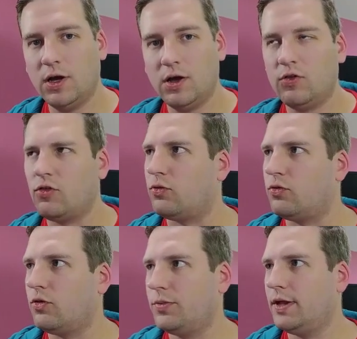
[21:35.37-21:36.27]
So
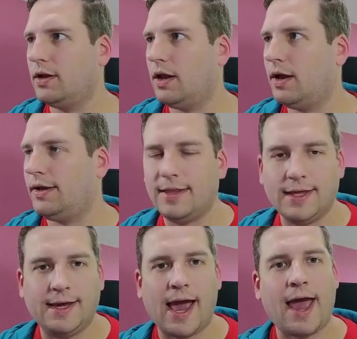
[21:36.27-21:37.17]
something like
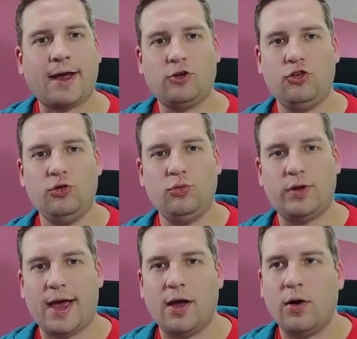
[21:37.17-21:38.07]
the Act 2
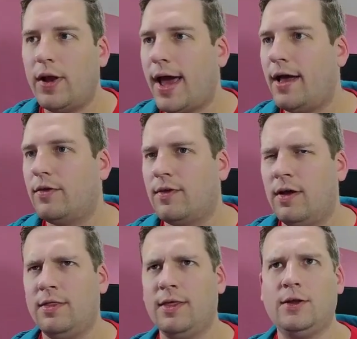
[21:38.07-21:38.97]
town has,
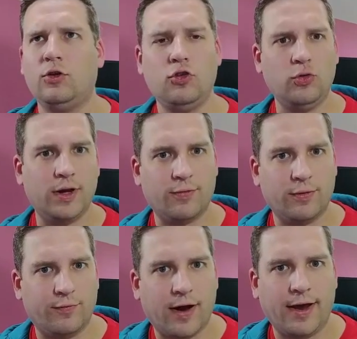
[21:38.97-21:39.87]
I think, 2
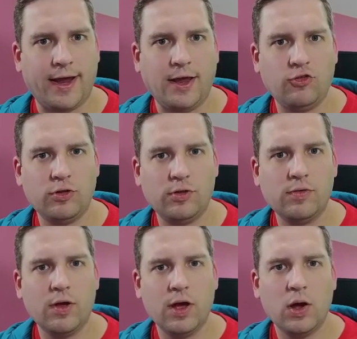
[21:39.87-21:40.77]
different
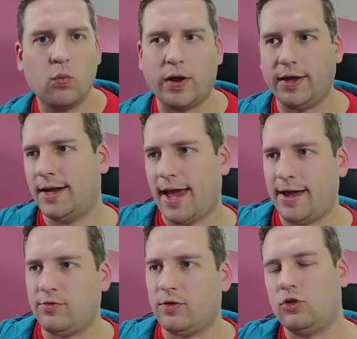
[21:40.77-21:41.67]
variations where you can
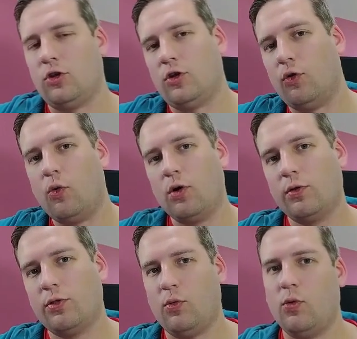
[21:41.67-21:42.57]
exit to the
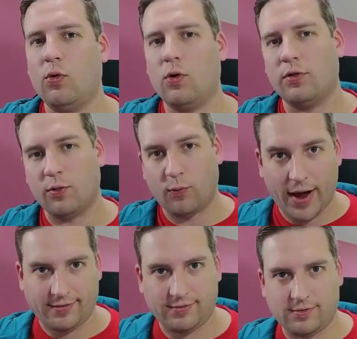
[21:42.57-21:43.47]
north or the
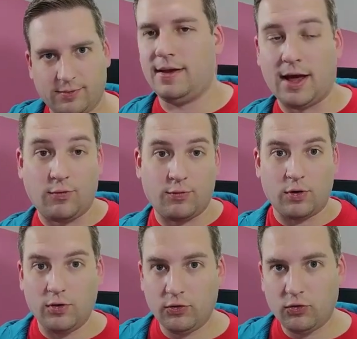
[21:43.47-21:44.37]
west. Now
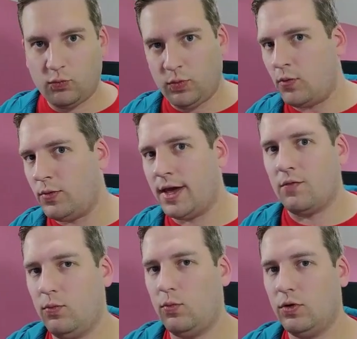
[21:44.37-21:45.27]
for us, we only
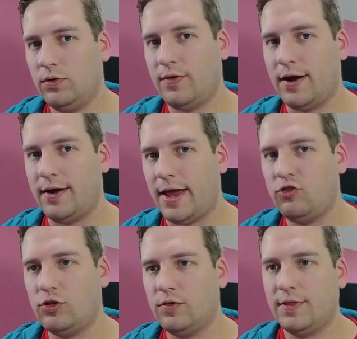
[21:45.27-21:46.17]
have one
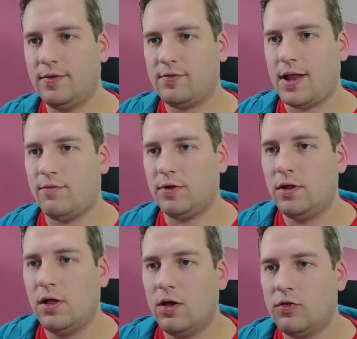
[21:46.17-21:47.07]
variation of this
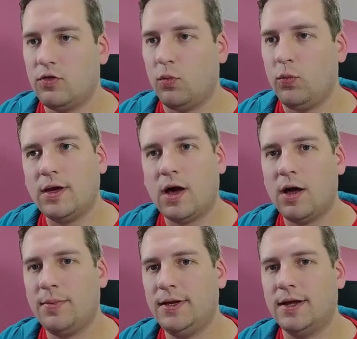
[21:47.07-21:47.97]
level. So we
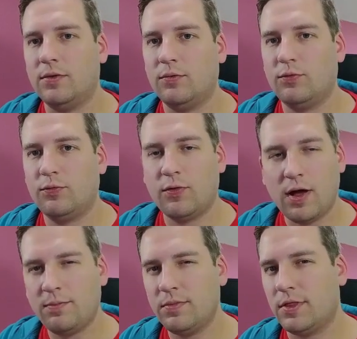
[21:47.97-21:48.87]
copied it
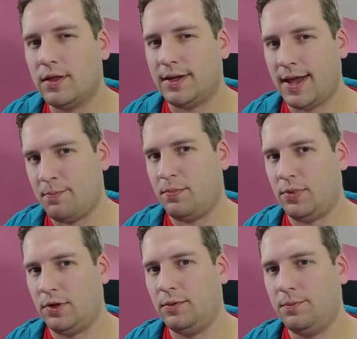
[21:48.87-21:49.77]
from the temple.